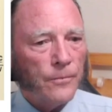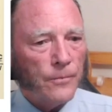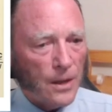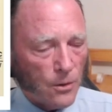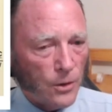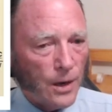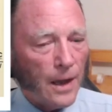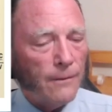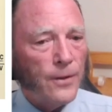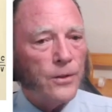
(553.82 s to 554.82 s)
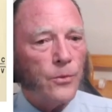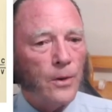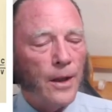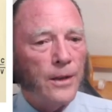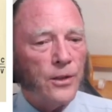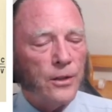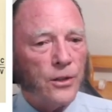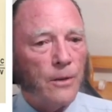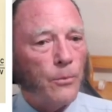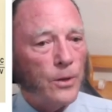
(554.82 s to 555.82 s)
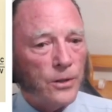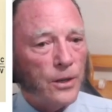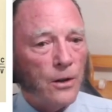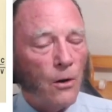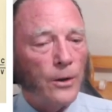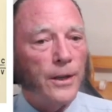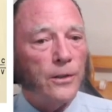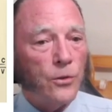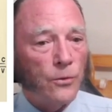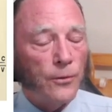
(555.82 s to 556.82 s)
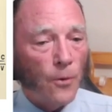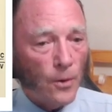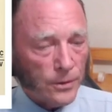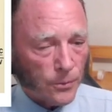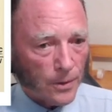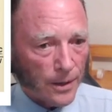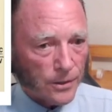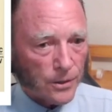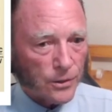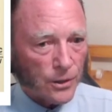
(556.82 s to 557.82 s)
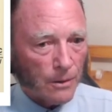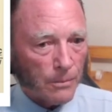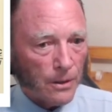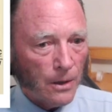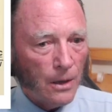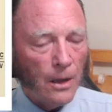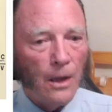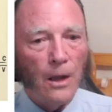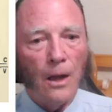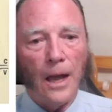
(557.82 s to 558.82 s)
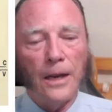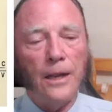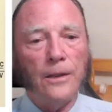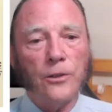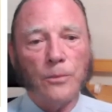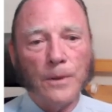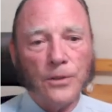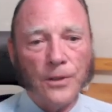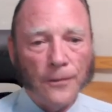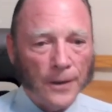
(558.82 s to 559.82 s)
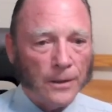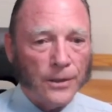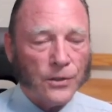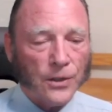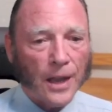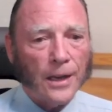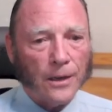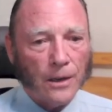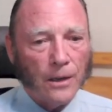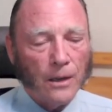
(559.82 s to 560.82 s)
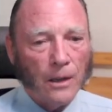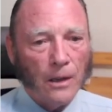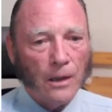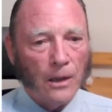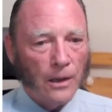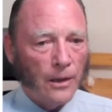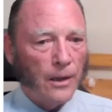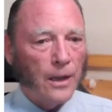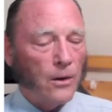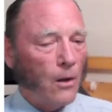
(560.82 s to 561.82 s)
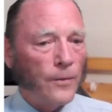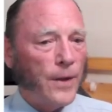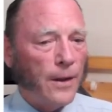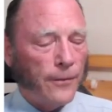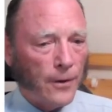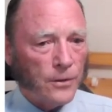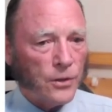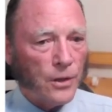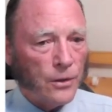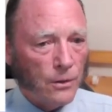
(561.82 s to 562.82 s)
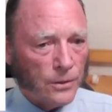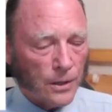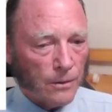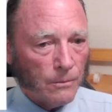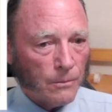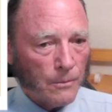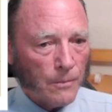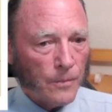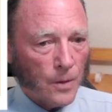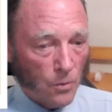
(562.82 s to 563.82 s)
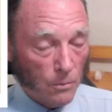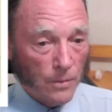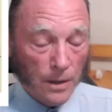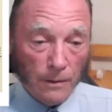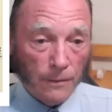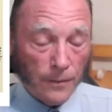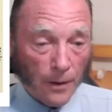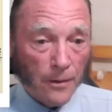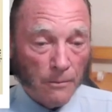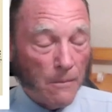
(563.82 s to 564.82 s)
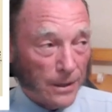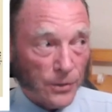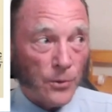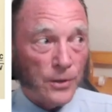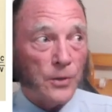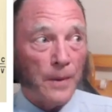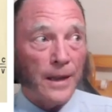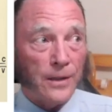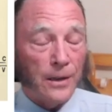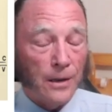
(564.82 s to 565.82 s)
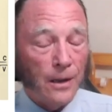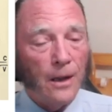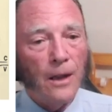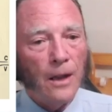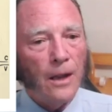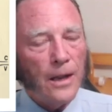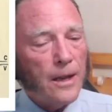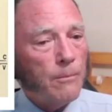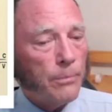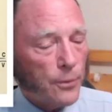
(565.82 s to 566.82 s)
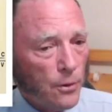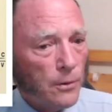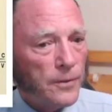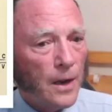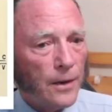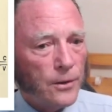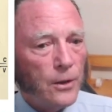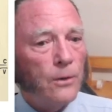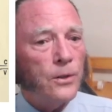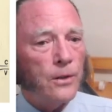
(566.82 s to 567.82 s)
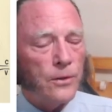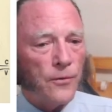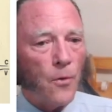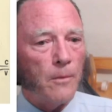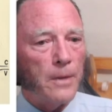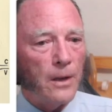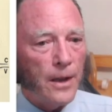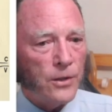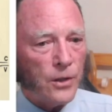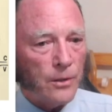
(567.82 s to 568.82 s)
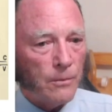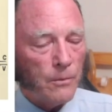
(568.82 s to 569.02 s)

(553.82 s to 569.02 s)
they could have this relationship which he called a 2-force relationship. And he specifically stated, in all deference to Newton, whom he very much respected, he improved on Newton's formulation.